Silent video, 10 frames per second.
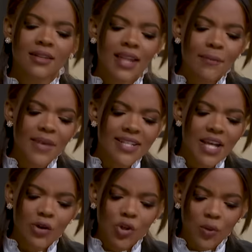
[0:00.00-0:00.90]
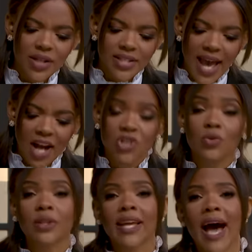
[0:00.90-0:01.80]
Let me tell you what is
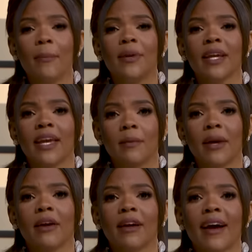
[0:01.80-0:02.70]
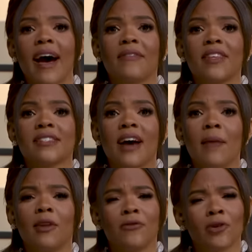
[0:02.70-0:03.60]
actually happening in America at this time.
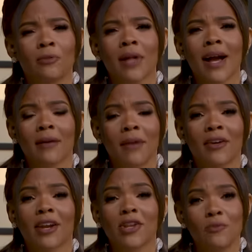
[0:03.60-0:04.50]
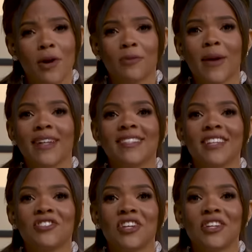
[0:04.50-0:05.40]
And if you're a black American, you better pay
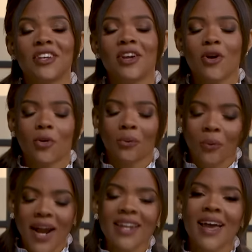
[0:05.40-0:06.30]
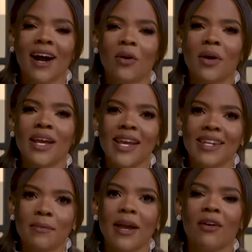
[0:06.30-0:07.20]
attention. Right now,
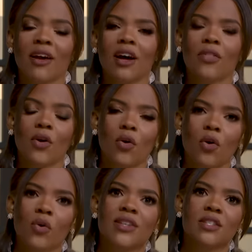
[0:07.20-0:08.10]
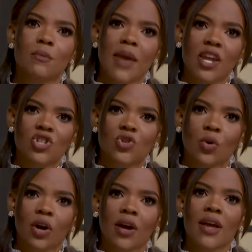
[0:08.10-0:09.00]
in America, the goal is to make
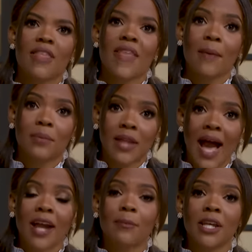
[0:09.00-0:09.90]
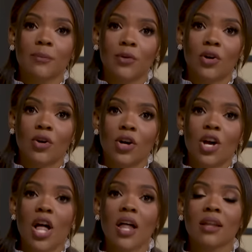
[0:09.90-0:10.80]
sure that black people
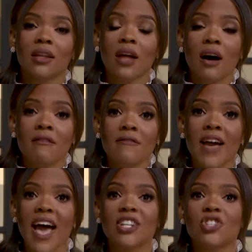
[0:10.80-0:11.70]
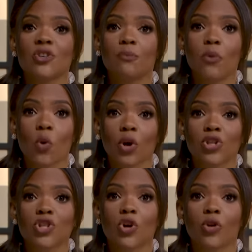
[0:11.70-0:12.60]
love and
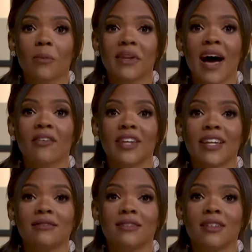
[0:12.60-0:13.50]
support criminality.